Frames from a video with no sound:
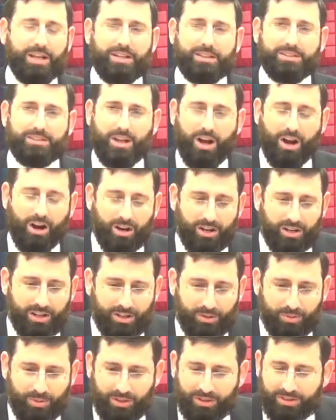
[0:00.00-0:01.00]
It's the heart
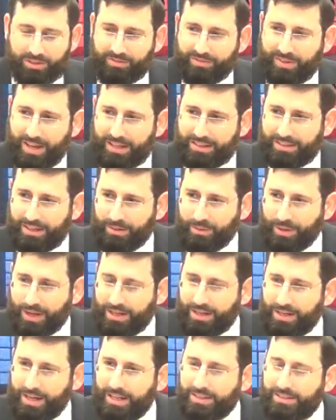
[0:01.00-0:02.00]
of the world. In fact, I
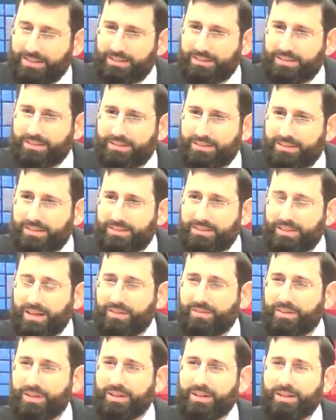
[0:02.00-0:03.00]
read in nineteen
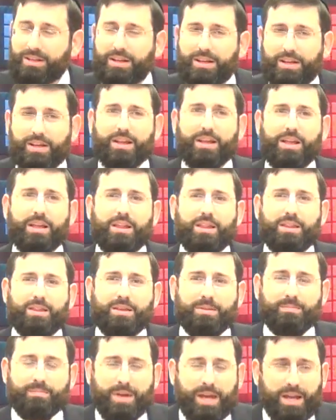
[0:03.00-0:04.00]
sixty-seven,
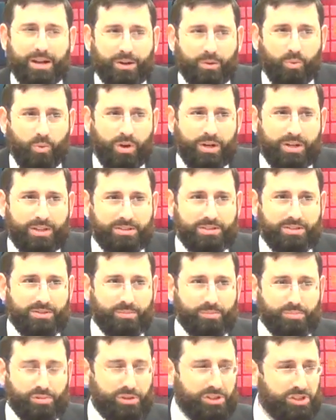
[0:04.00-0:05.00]
the mayor wanted
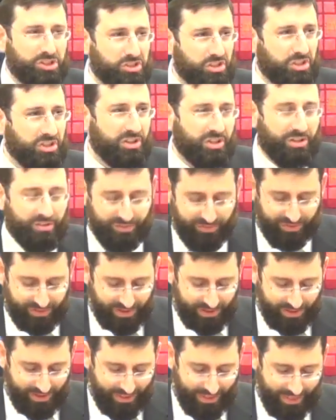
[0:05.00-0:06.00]
to
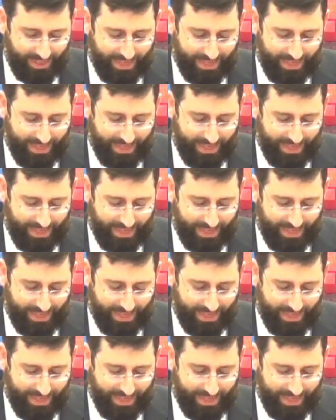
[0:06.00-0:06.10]
preserve